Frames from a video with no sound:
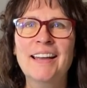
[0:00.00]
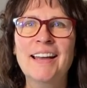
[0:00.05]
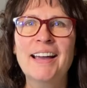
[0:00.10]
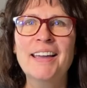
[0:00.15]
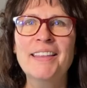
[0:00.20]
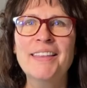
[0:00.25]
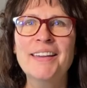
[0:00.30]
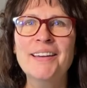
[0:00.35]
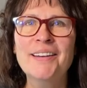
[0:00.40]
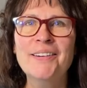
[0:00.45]

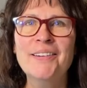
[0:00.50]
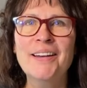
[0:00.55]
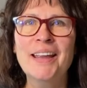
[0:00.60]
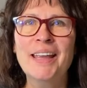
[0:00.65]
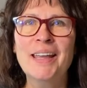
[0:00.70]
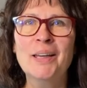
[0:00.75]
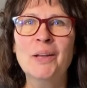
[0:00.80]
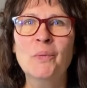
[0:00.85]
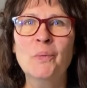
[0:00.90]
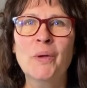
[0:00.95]
Hi there,
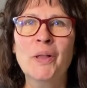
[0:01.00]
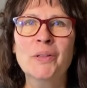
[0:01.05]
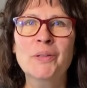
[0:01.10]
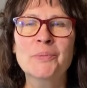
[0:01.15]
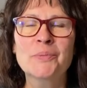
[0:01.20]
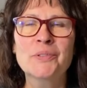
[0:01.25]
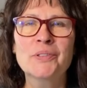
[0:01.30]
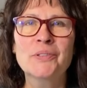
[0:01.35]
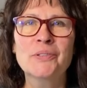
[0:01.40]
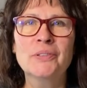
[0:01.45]
and
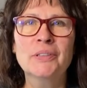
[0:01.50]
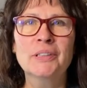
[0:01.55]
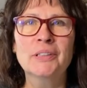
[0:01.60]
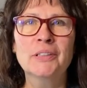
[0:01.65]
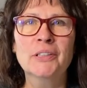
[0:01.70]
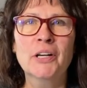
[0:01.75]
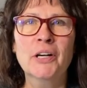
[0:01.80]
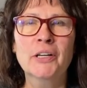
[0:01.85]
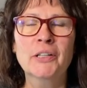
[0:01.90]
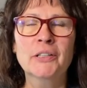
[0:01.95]
welcome to Little
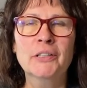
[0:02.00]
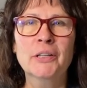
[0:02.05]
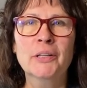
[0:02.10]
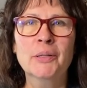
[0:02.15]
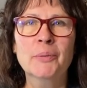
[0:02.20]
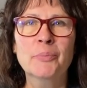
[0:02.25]
Garden on the